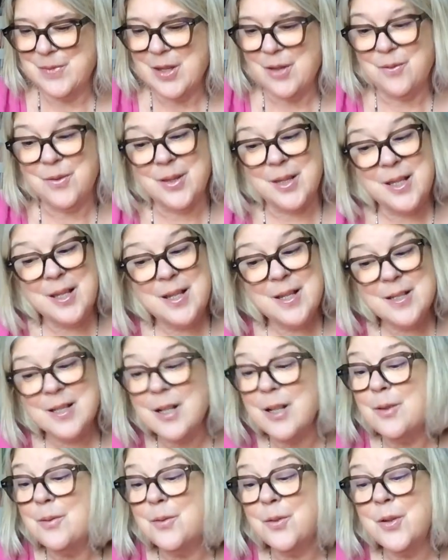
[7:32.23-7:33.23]
For these
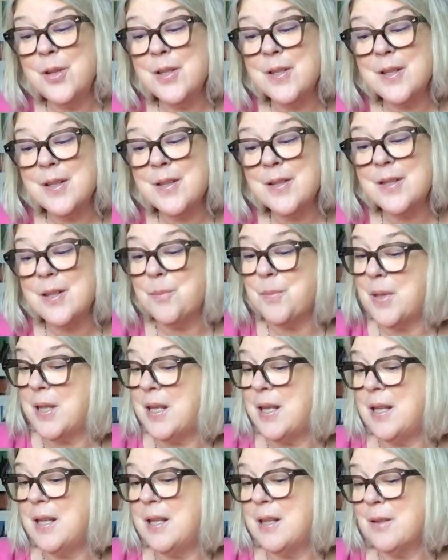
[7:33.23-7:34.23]
little voices, the
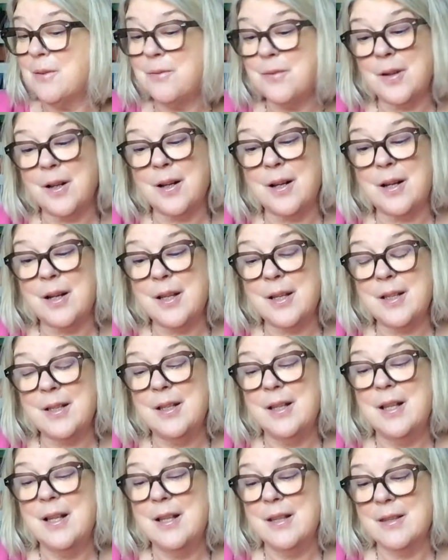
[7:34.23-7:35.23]
bee, the fly,
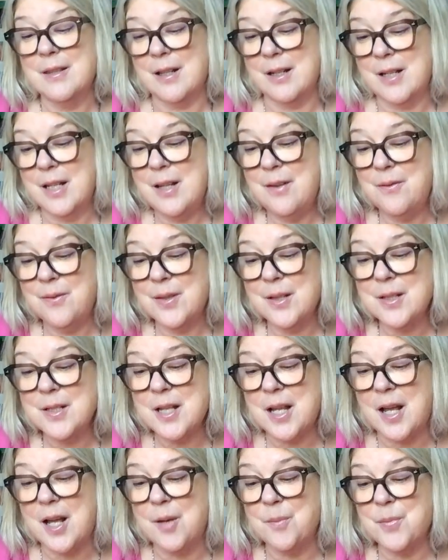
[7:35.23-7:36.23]
the leaf that
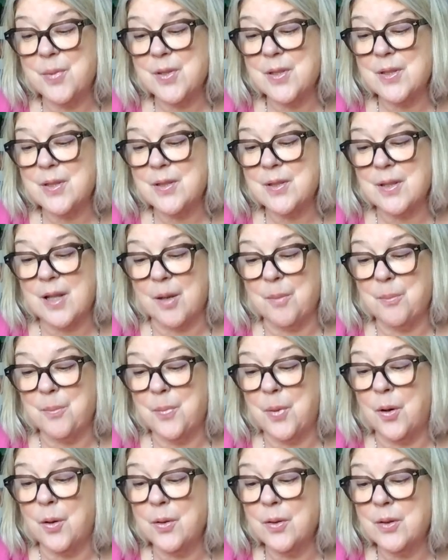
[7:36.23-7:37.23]
taps, that
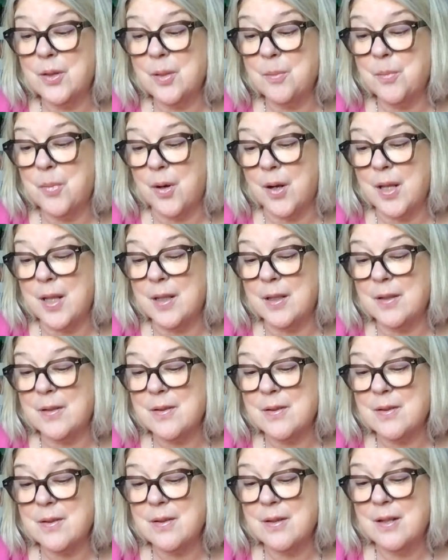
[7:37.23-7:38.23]
pod that
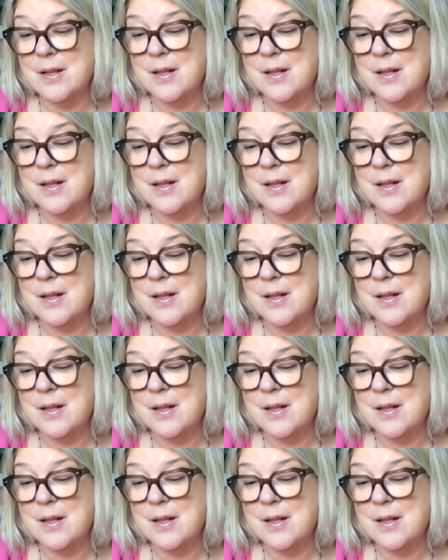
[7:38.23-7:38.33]
breaks,